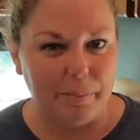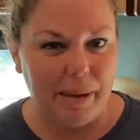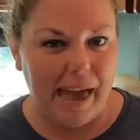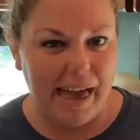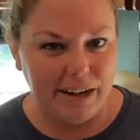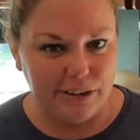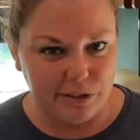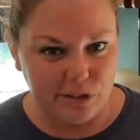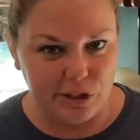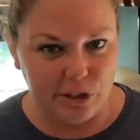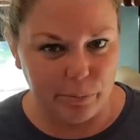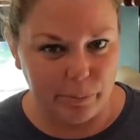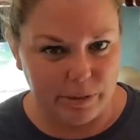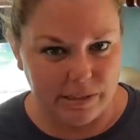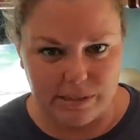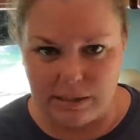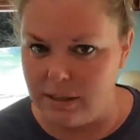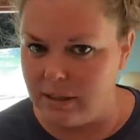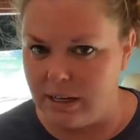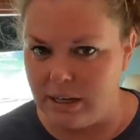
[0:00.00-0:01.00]
the pattern's so
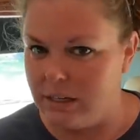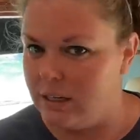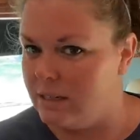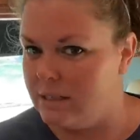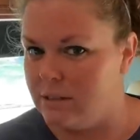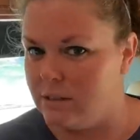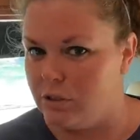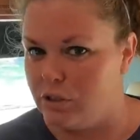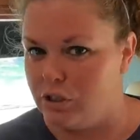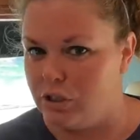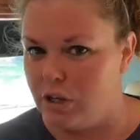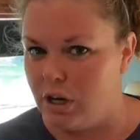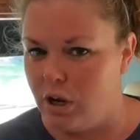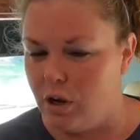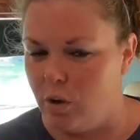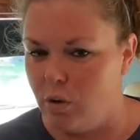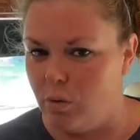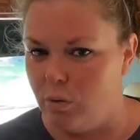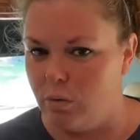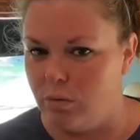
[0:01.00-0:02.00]
busy that it doesn't
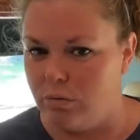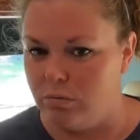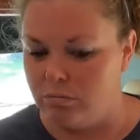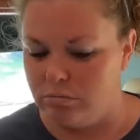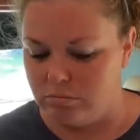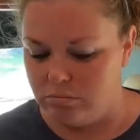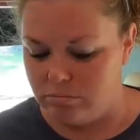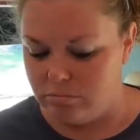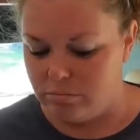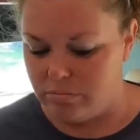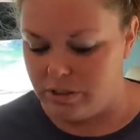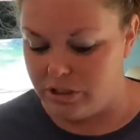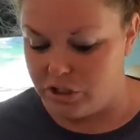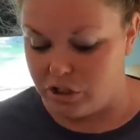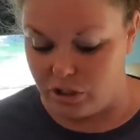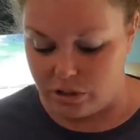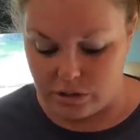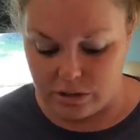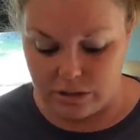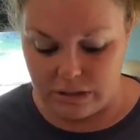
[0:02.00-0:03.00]
show the
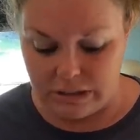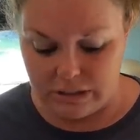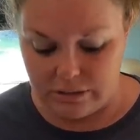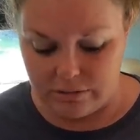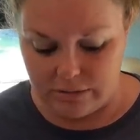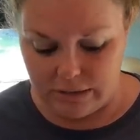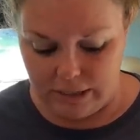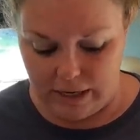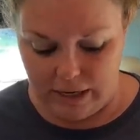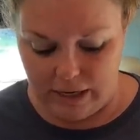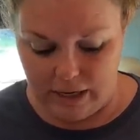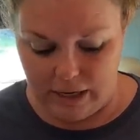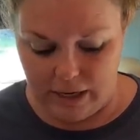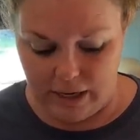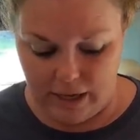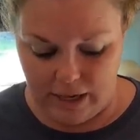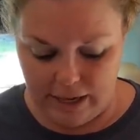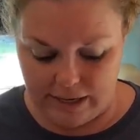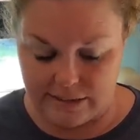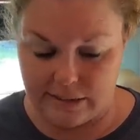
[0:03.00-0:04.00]
dirt
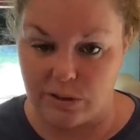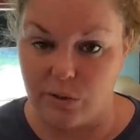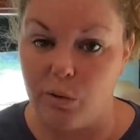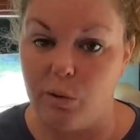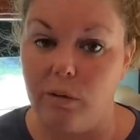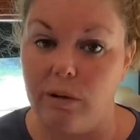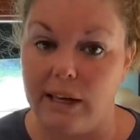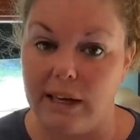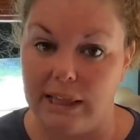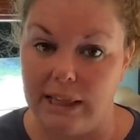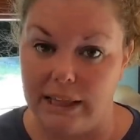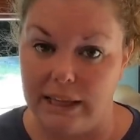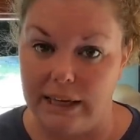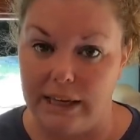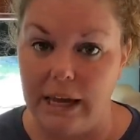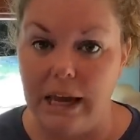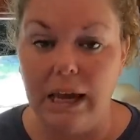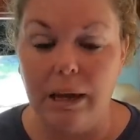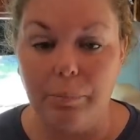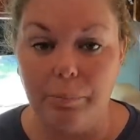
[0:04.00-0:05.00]
as quickly.